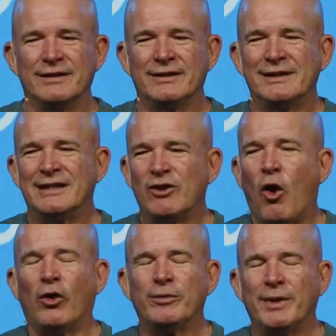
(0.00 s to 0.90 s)
Because that's
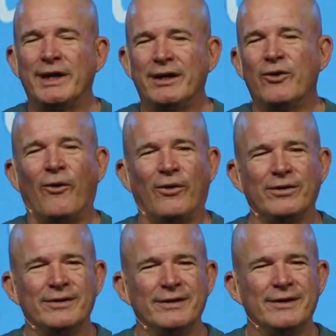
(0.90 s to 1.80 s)
ultimately the goal.
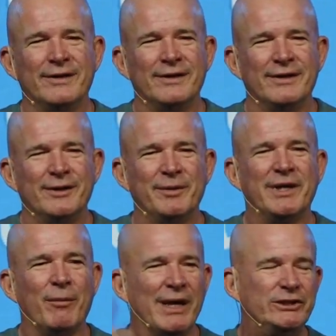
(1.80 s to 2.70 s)

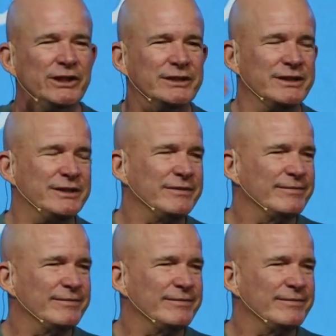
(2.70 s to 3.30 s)
Become like Jesus.